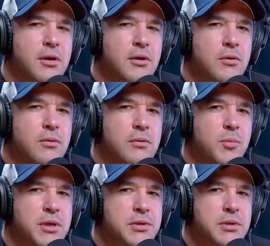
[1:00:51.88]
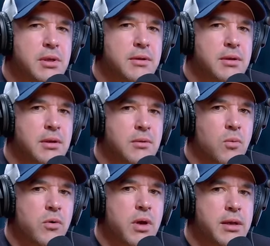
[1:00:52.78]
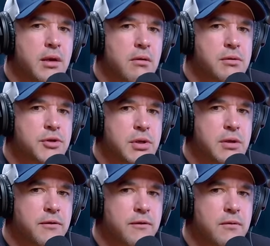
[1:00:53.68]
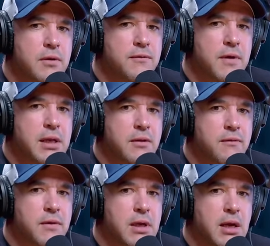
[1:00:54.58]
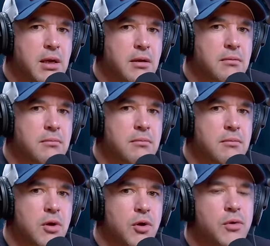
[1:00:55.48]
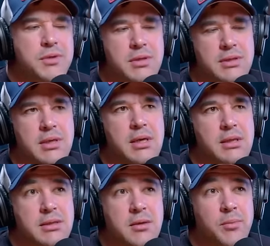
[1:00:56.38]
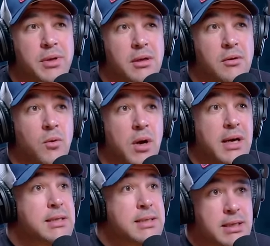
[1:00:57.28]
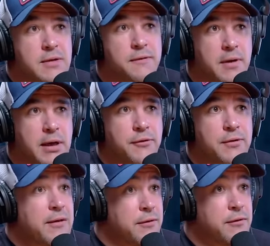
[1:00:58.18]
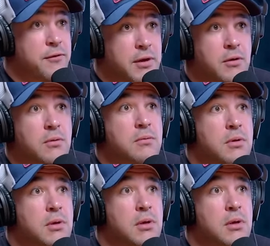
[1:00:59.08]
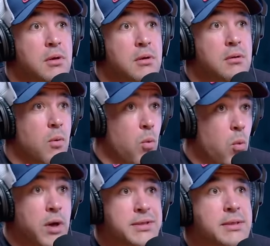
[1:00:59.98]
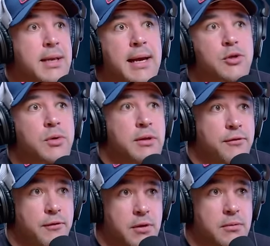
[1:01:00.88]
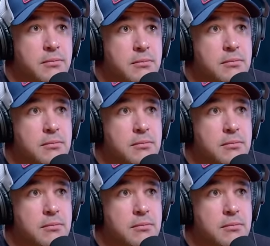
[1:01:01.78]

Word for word: You mentioned that the woke ideology is invading the VA. Who's to say that somebody who identifies as a SEAL wasn't actually a SEAL?